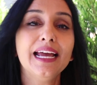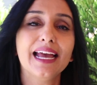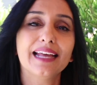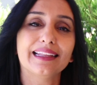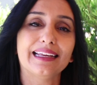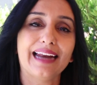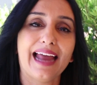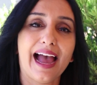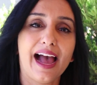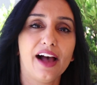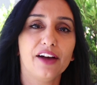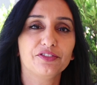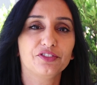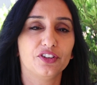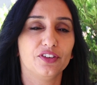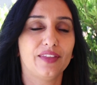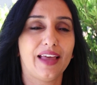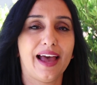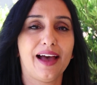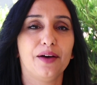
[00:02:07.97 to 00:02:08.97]
And then
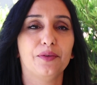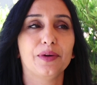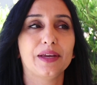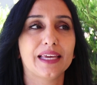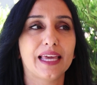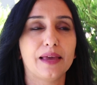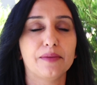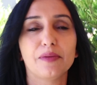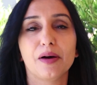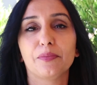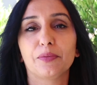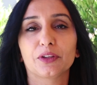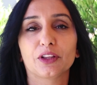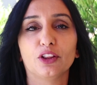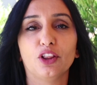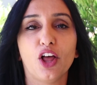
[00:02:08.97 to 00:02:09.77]
after that, we came up with